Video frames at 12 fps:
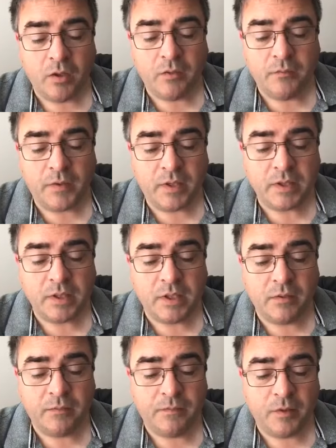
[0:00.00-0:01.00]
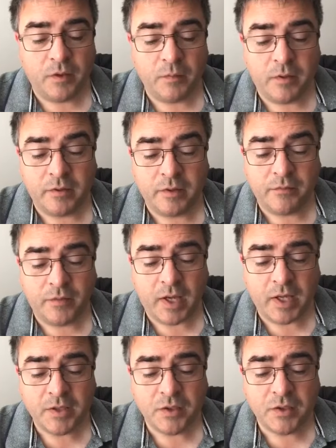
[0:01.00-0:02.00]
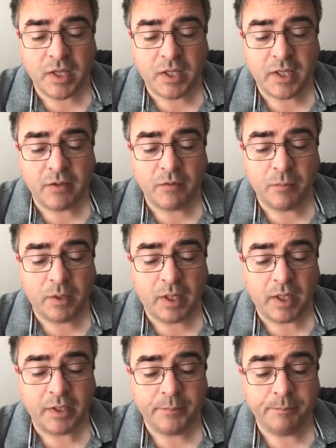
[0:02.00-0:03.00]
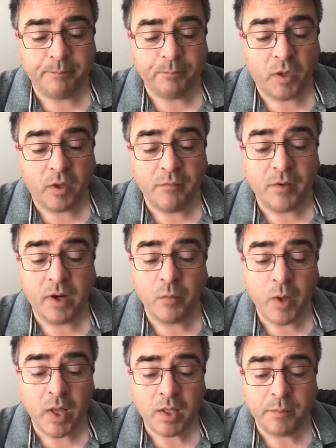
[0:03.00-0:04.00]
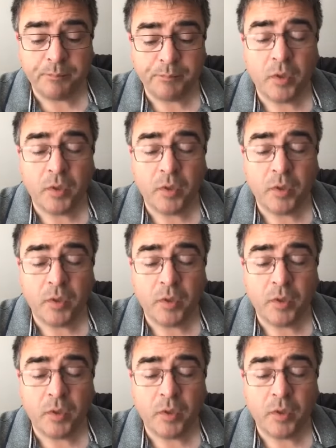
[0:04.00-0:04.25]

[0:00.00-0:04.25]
Festus conferred with his advisors and then replied, "Very well,